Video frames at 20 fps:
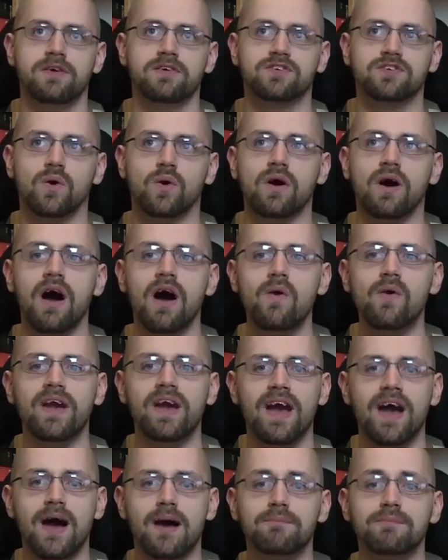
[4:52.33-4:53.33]
So how
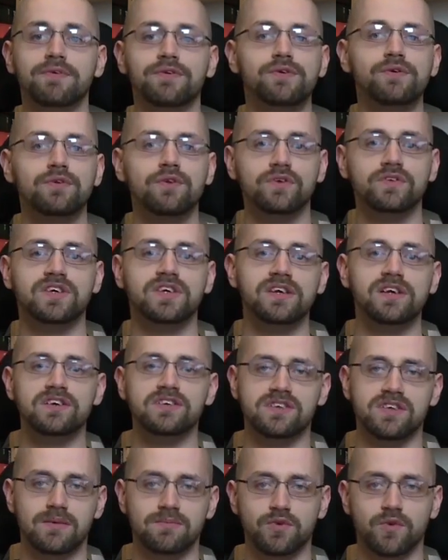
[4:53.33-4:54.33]
come you don't
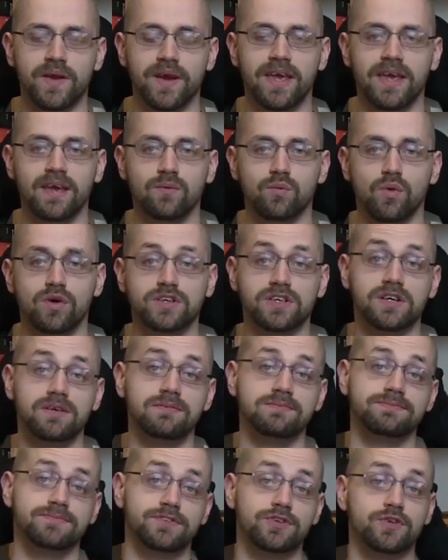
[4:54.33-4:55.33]
hear them drinking
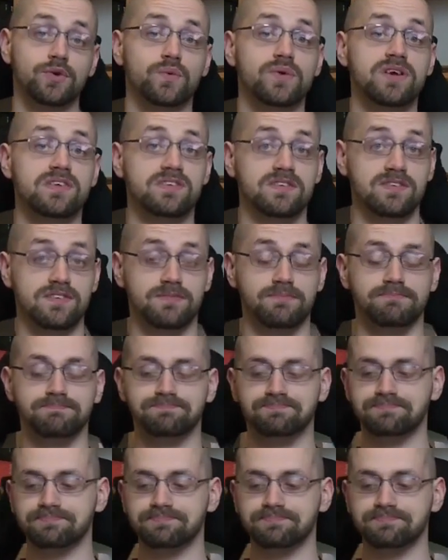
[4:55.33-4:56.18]
water? 2 reasons.